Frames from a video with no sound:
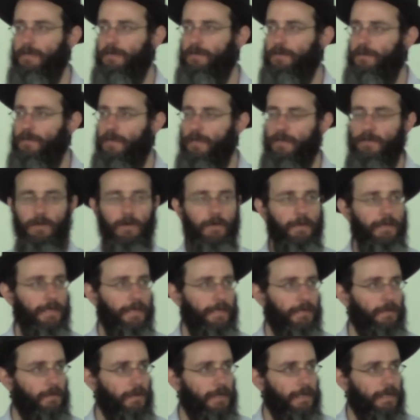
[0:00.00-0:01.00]
and you're not
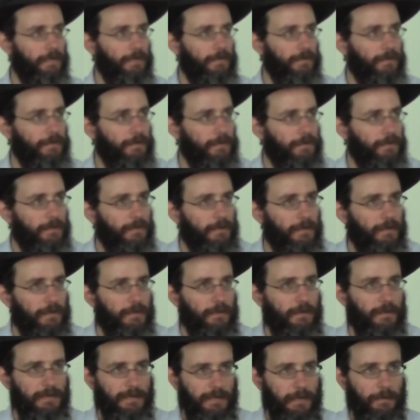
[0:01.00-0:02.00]
going anywhere,
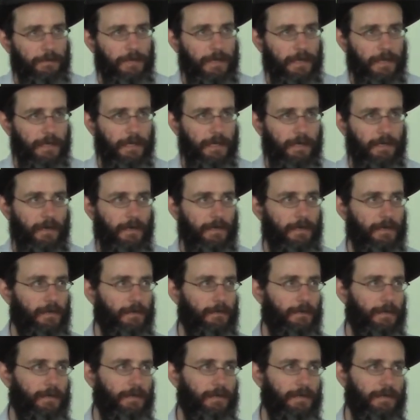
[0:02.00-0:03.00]
there's something chaotic
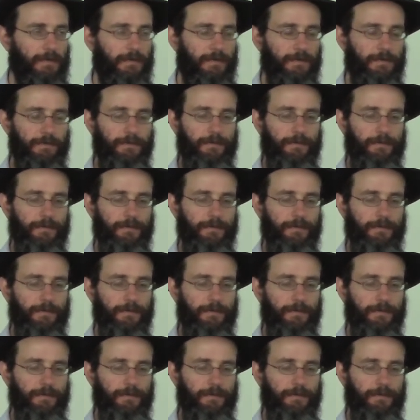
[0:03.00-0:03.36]
about it.